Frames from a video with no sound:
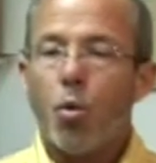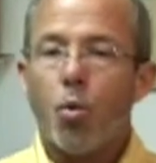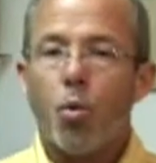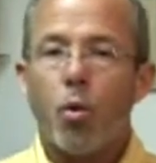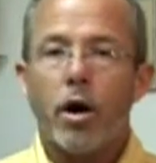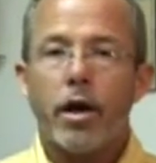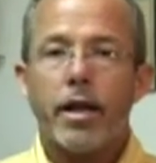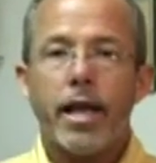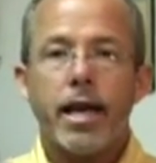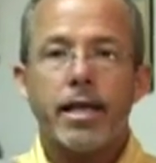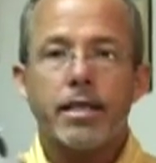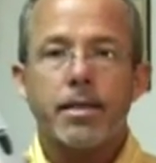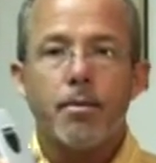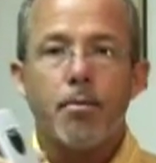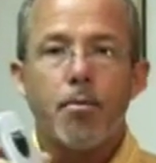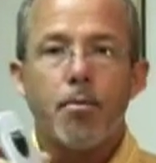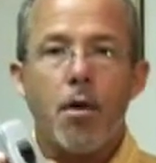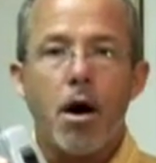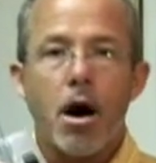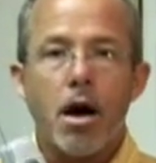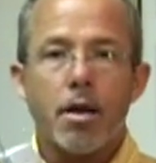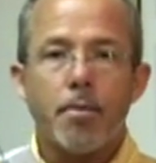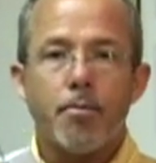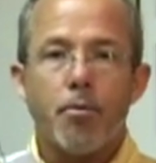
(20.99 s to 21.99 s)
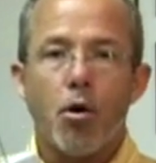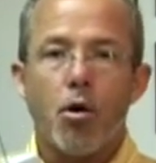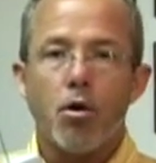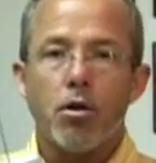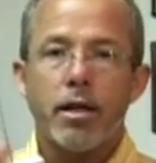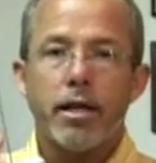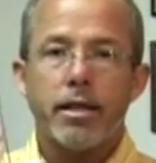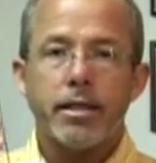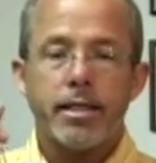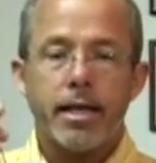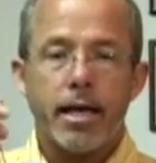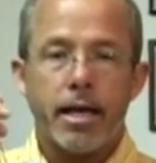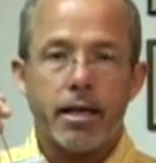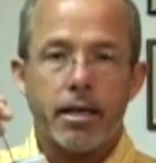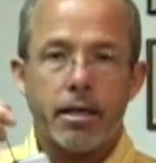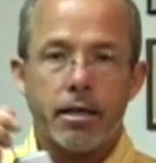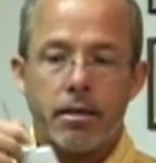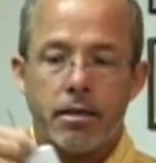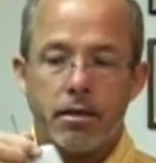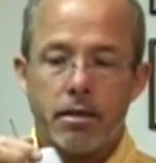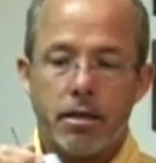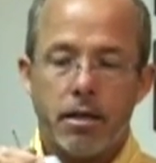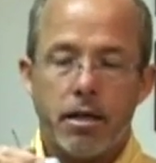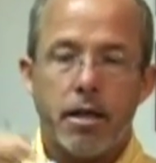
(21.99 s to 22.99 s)
One has a monopole
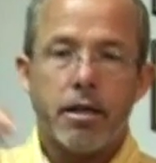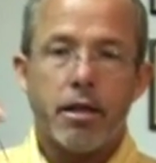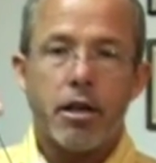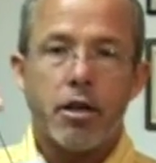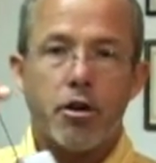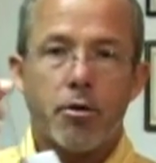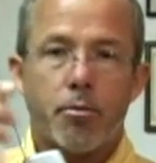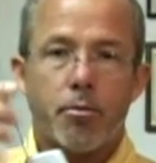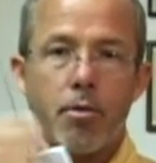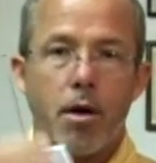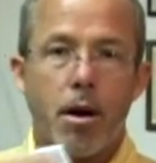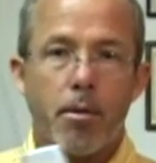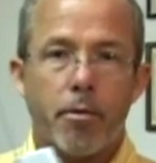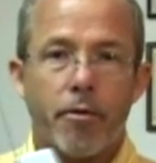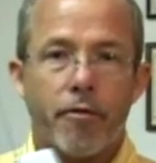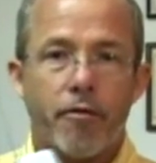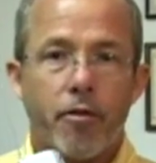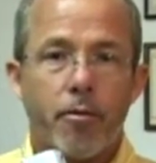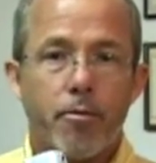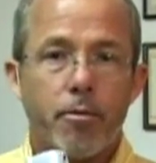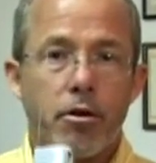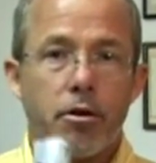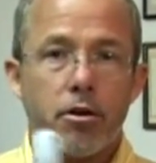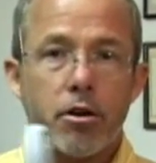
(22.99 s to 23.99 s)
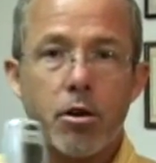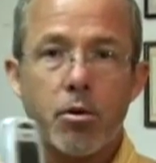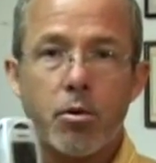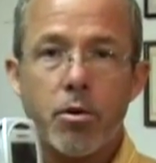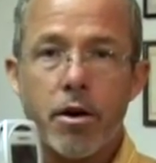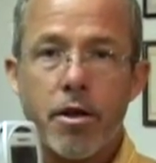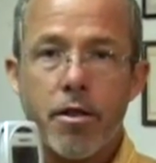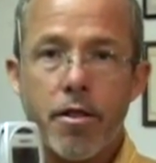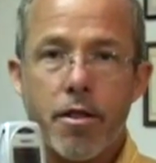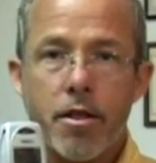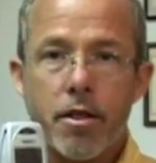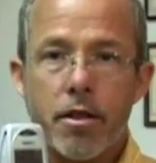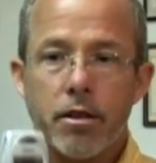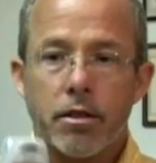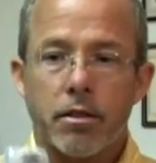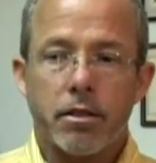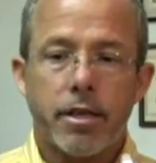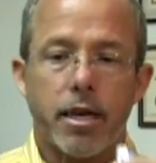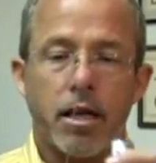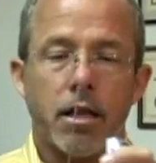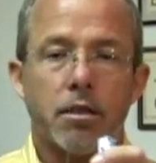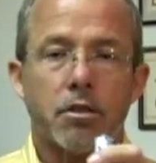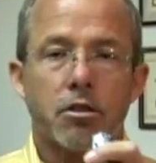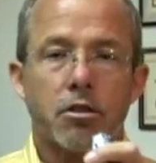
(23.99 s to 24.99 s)
antenna that you're probably familiar with.
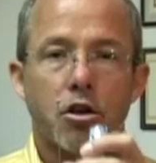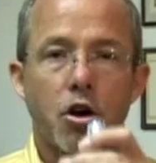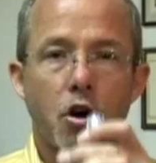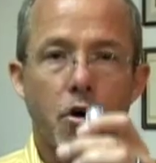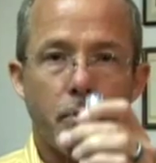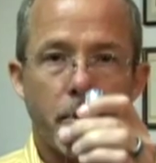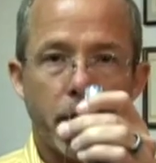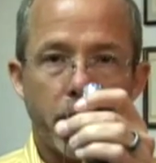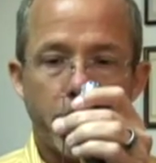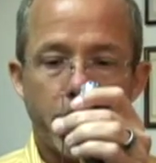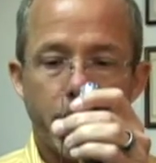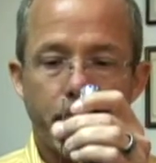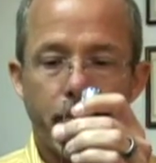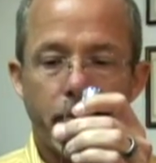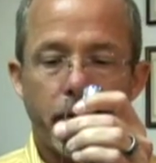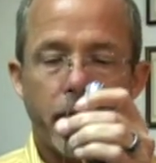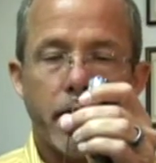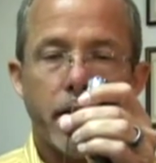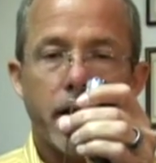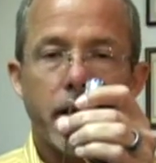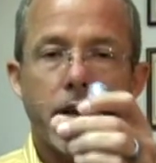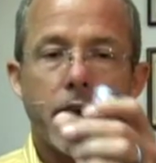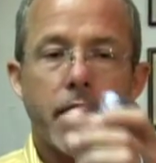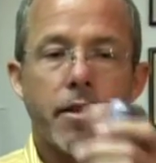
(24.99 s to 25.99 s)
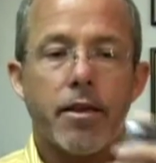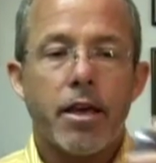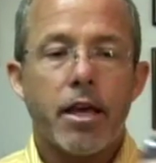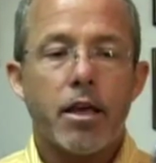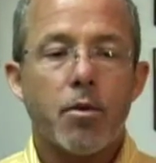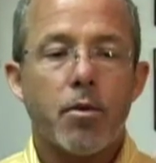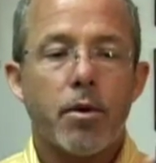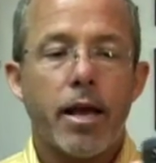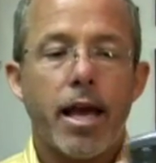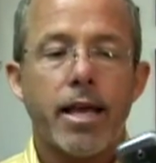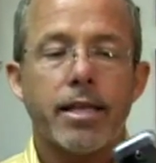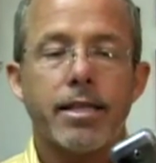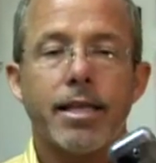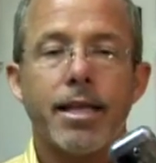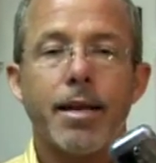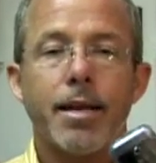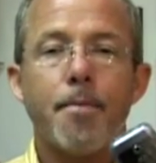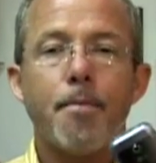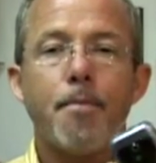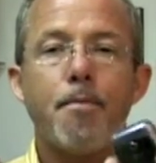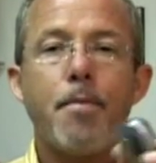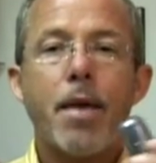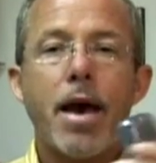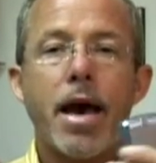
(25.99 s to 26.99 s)
It's telescoping. And the other one has an
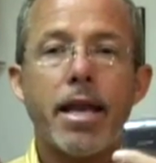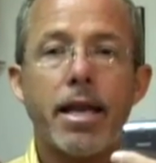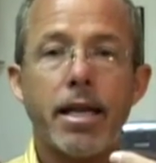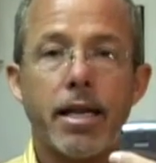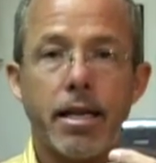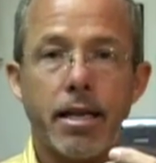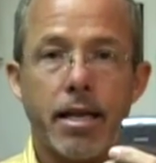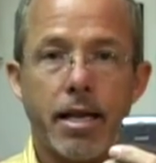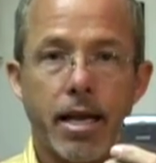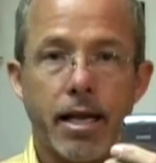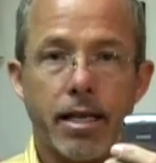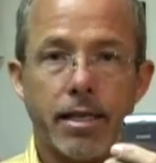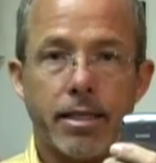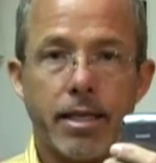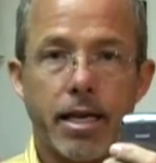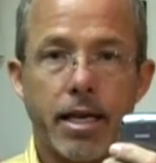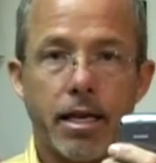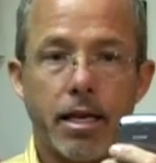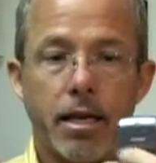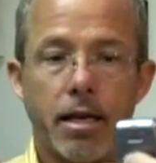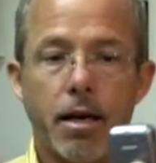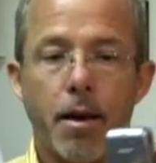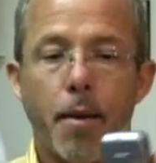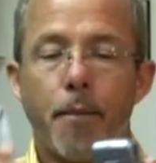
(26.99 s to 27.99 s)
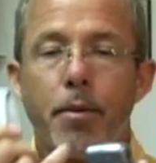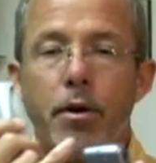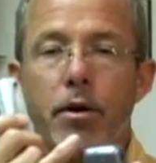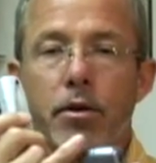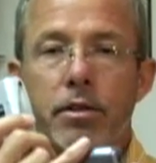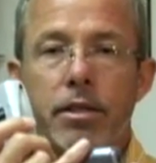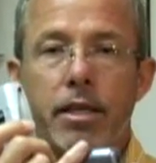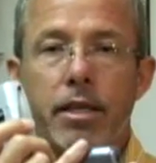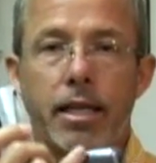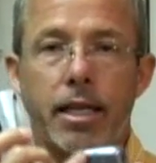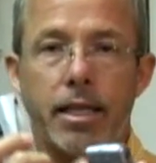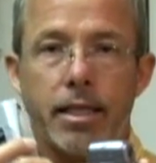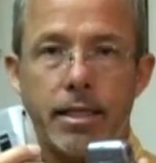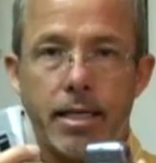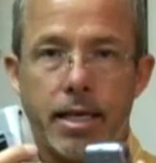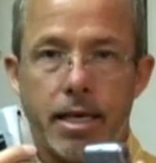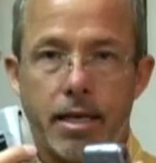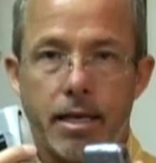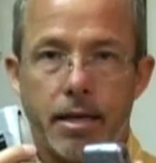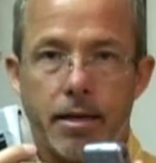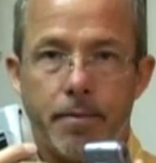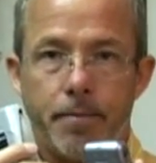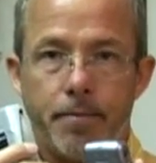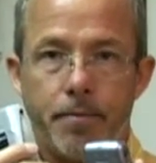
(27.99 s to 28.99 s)
embedded antenna, built-in
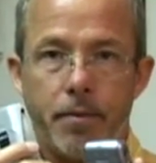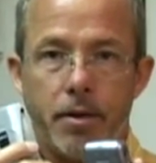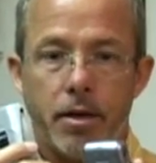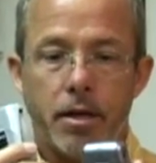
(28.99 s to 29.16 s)
antenna.